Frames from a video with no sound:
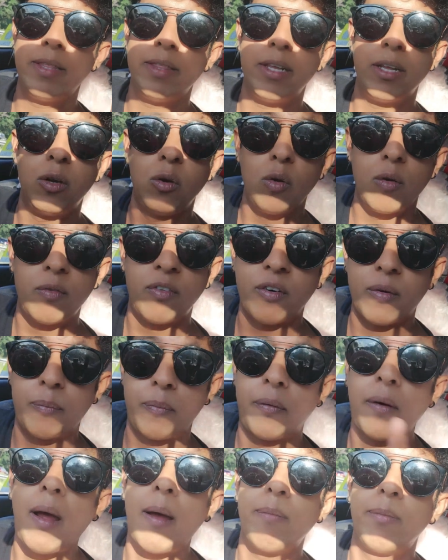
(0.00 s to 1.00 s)
then they look for
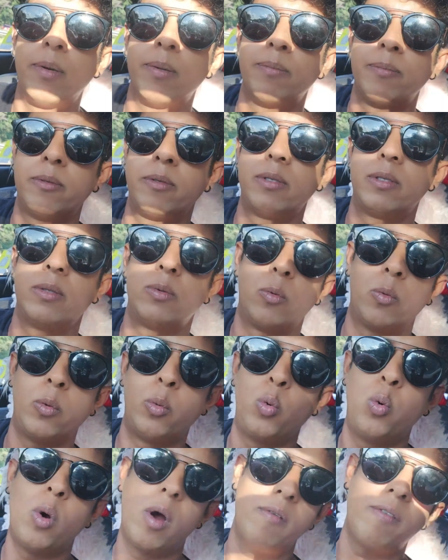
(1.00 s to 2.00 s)
problems.
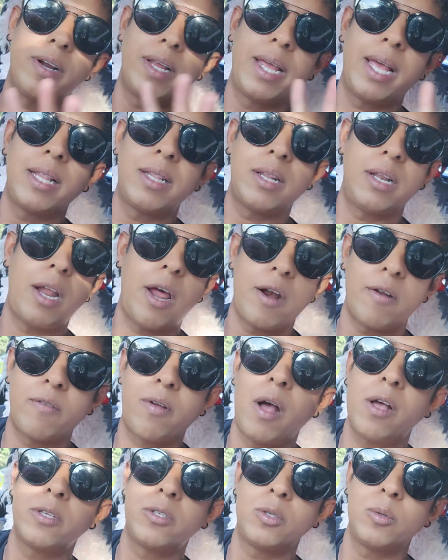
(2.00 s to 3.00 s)
Whoever get a lot of
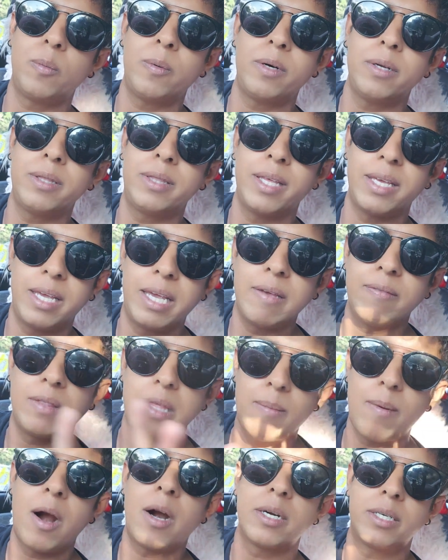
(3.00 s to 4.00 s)
customers, they give
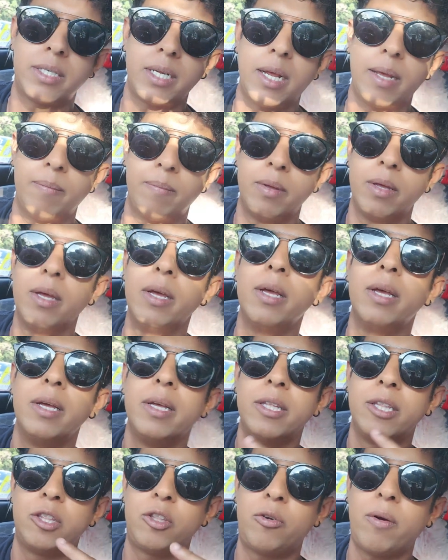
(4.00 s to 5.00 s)
them hard
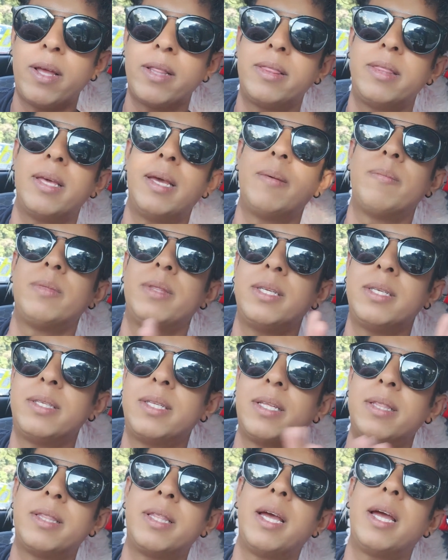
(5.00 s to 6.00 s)
time, threat them, this
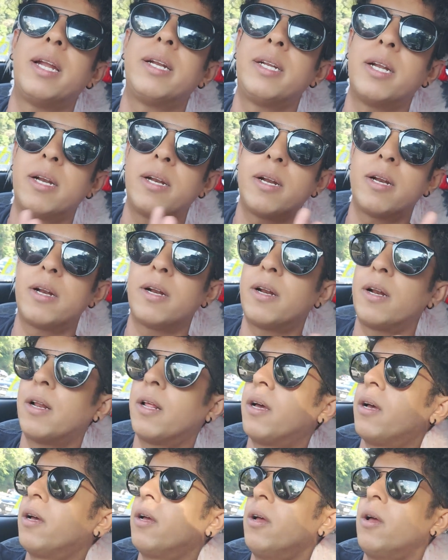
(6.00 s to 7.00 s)
and that,
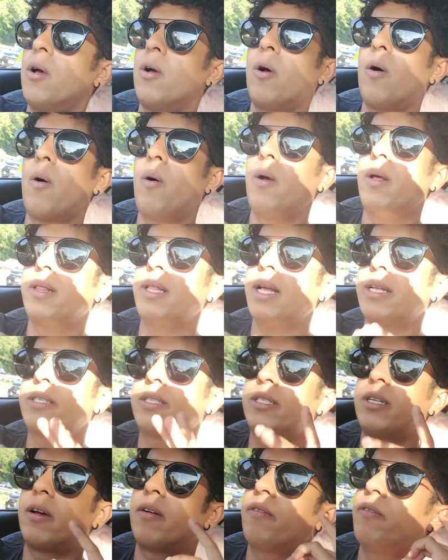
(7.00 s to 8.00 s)
all that
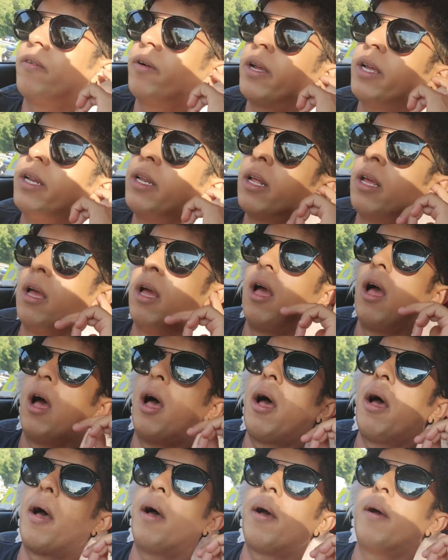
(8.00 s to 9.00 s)
stuff, right?
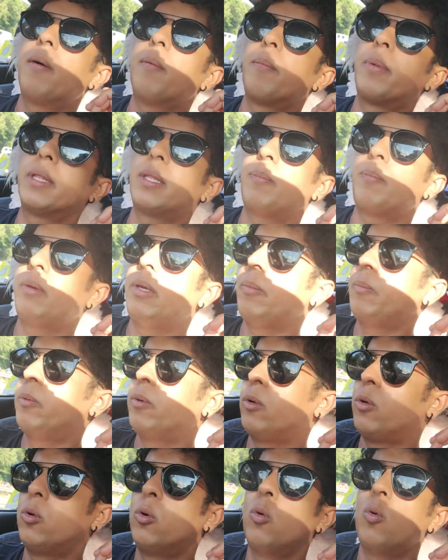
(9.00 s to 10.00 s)
But the
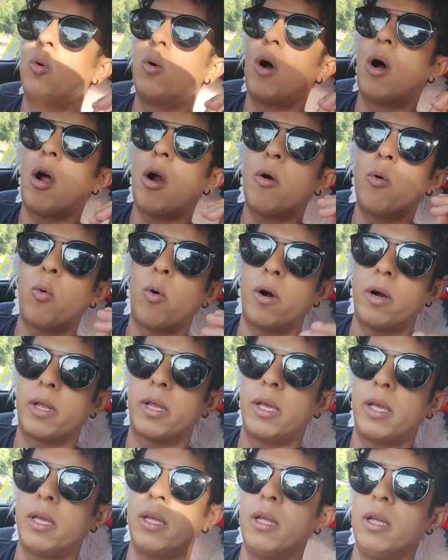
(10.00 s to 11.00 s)
people who are
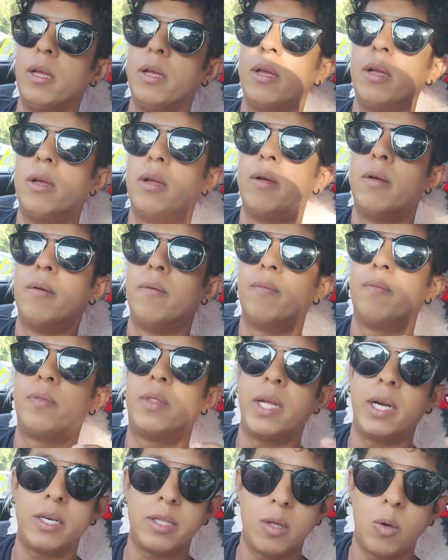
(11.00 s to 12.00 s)
working,
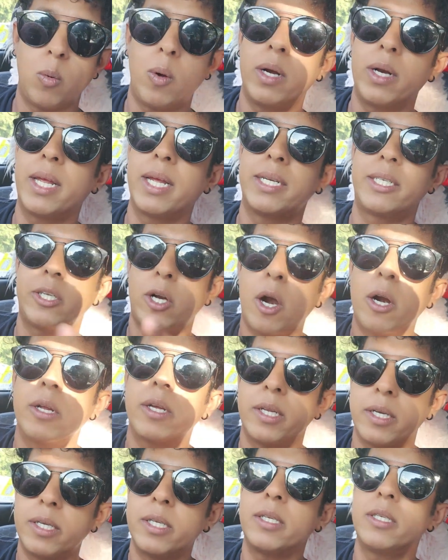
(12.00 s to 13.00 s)
they're the one get
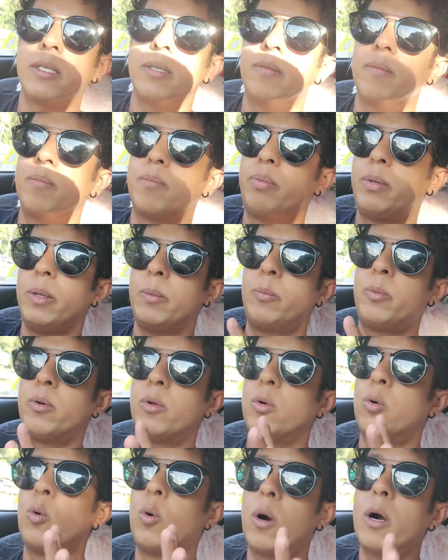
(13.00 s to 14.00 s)
targeted.
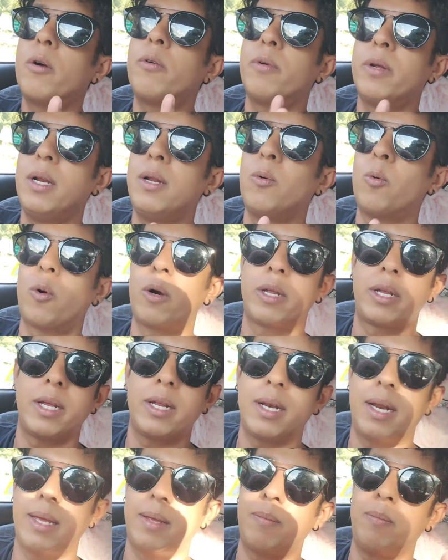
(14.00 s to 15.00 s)
People who are really
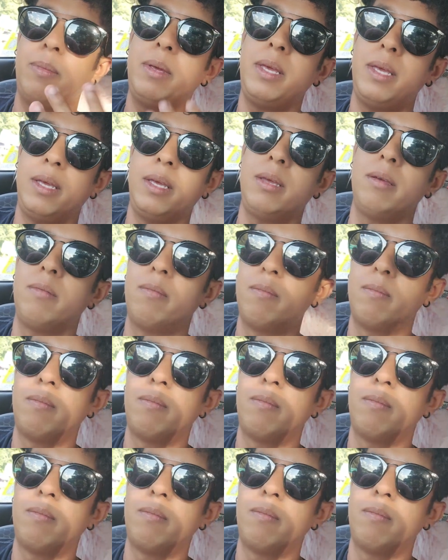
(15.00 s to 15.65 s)
working, like me,